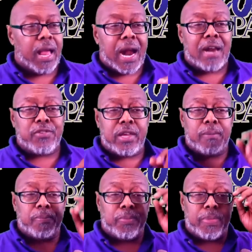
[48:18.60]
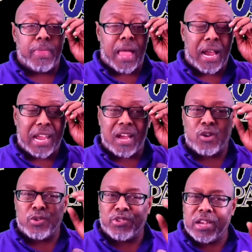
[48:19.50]
I said, I got
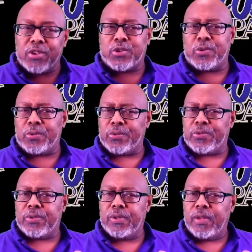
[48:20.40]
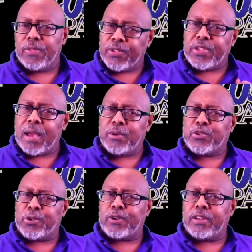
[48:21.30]
credentials. I said, I'm a
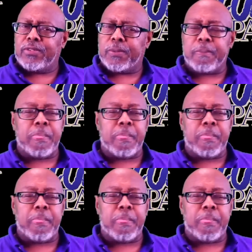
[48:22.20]
journalist.